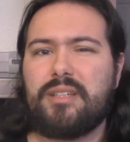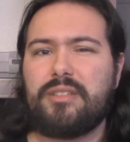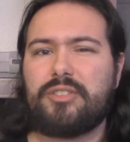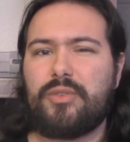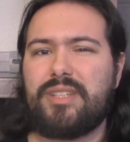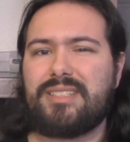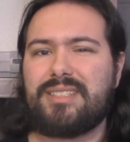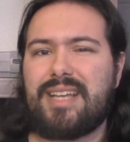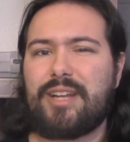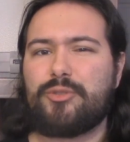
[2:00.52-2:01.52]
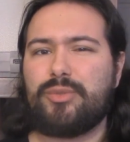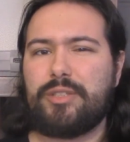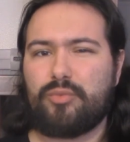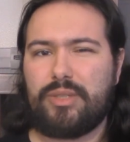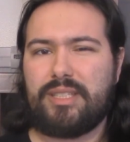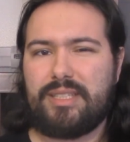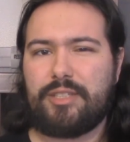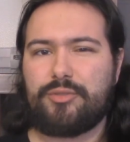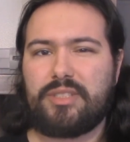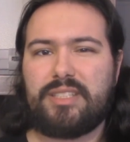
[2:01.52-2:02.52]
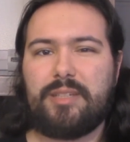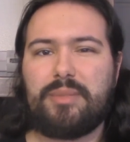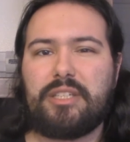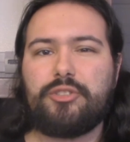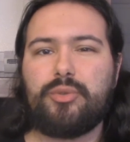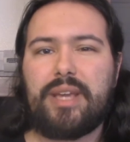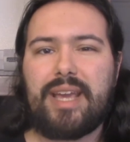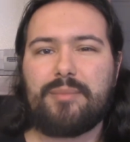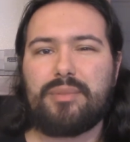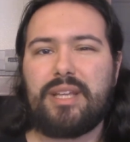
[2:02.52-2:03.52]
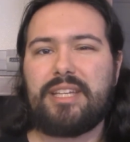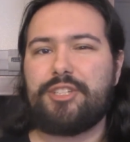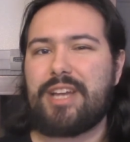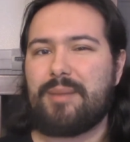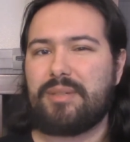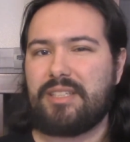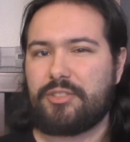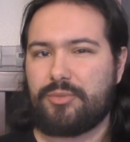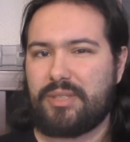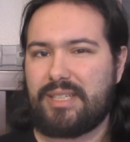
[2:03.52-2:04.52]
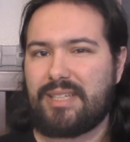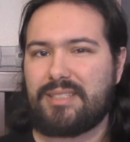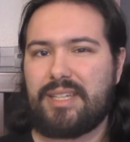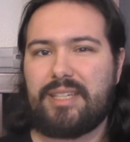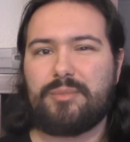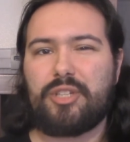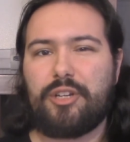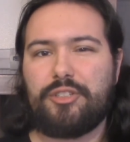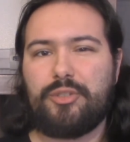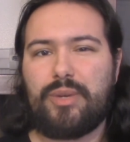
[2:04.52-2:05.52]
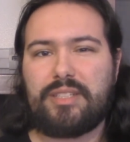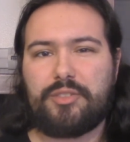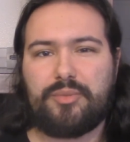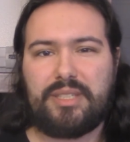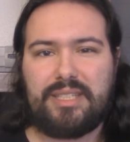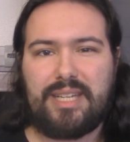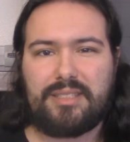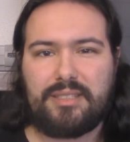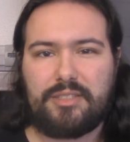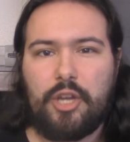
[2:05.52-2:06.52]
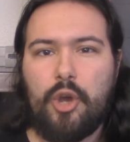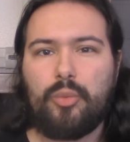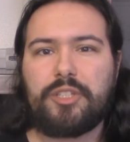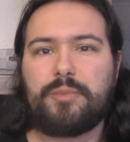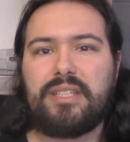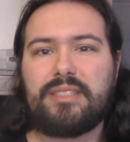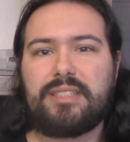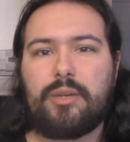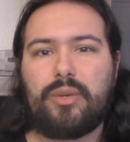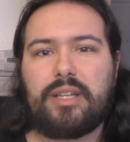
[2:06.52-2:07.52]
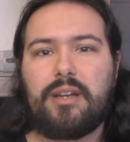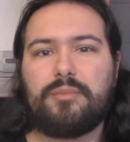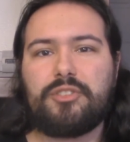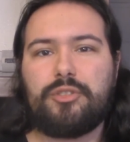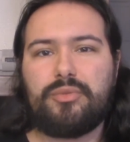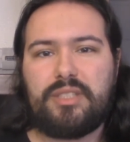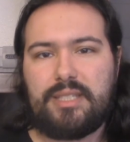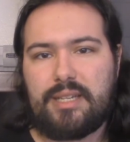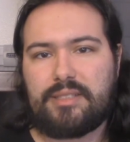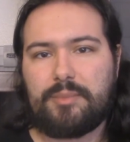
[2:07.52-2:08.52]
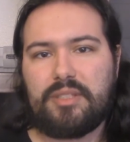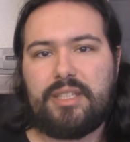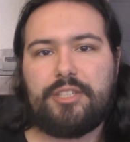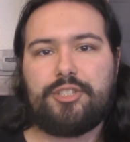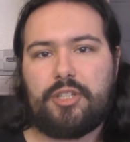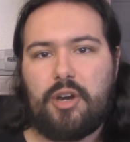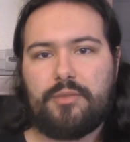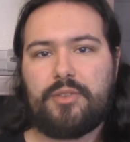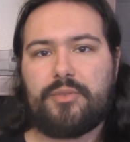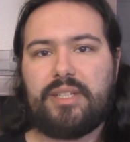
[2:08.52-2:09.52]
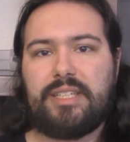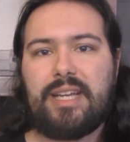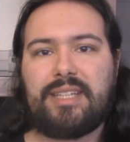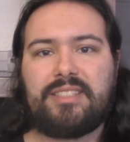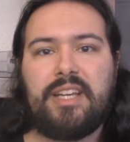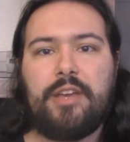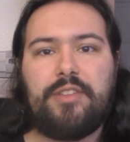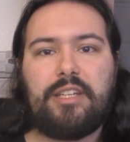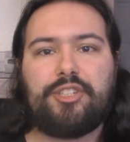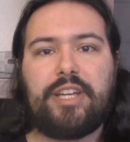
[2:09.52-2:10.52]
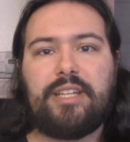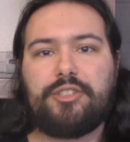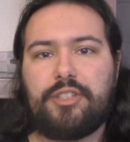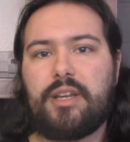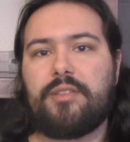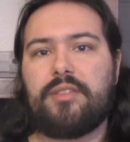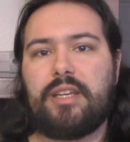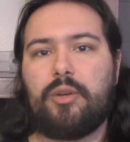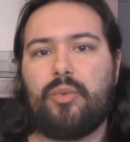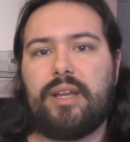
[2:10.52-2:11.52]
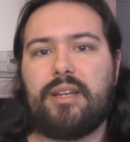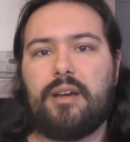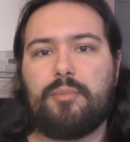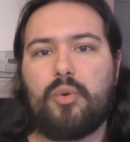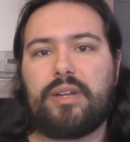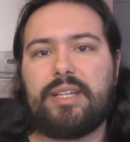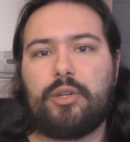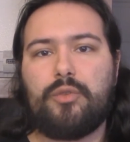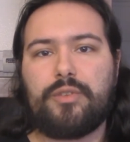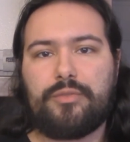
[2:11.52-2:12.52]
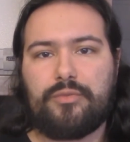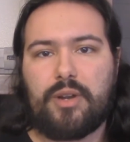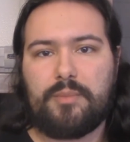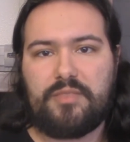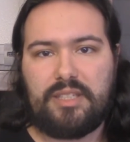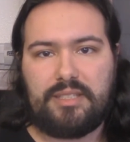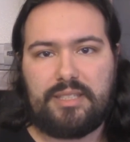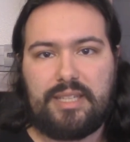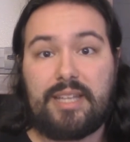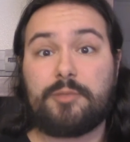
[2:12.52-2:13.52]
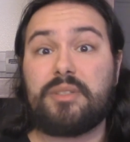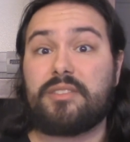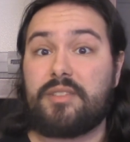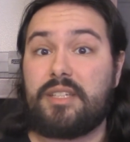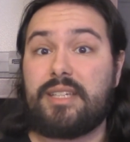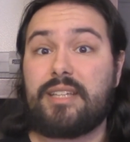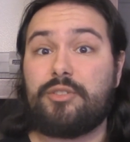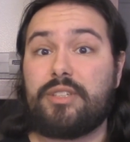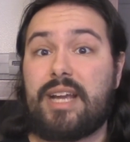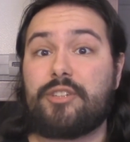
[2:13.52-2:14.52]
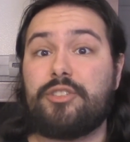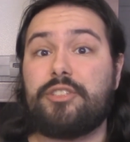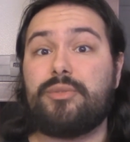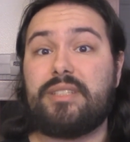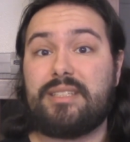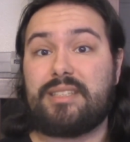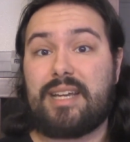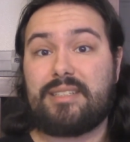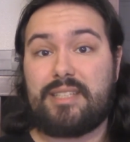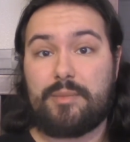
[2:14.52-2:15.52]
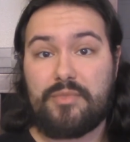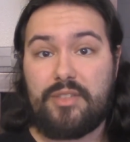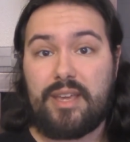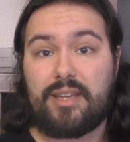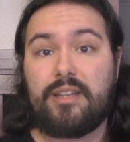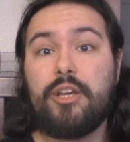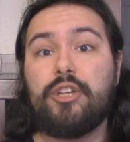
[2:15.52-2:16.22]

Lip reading: So this is actually really interesting because you can't play Japanese 3DS games on US 3DSs, which means that when it comes to DS emulation on the 3DS, they changed nothing when porting it over from the DS, because on the DS you could actually do the exact same thing.